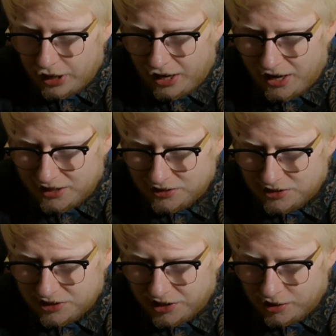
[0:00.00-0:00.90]

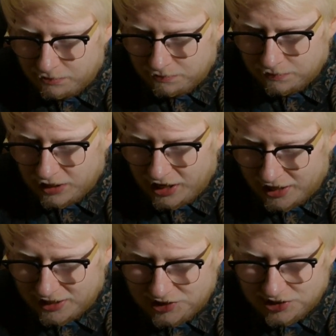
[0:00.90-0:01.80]
And yeah,
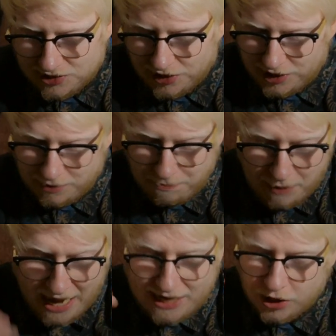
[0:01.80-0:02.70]
this is like
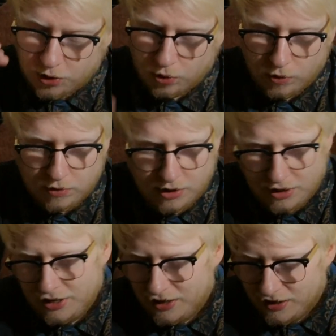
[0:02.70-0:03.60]
pinnacle.
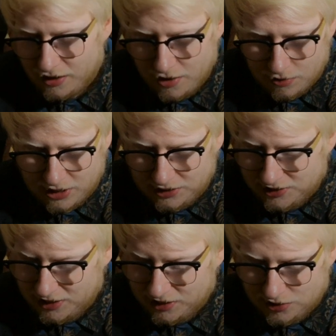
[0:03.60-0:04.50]
You know,
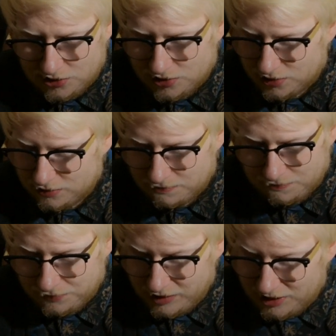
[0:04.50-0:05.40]
this is...
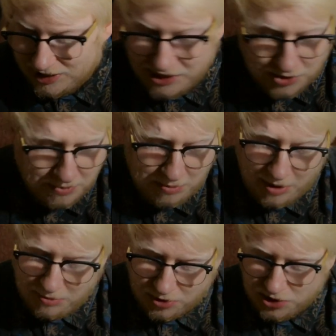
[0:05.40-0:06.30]
See, some people
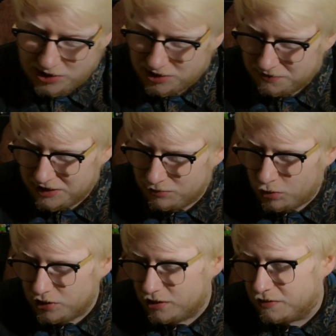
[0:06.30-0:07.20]
might watching this and thinking,
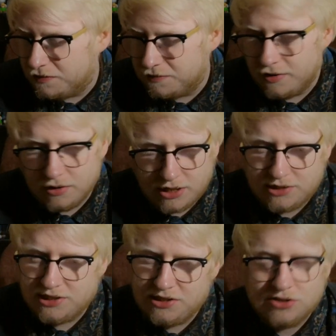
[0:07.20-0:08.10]
what the fuck
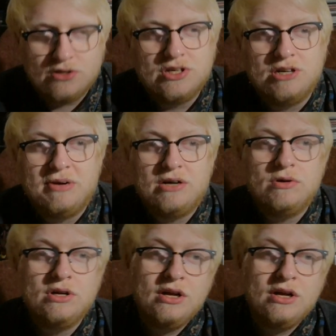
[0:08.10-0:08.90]
is he talking about?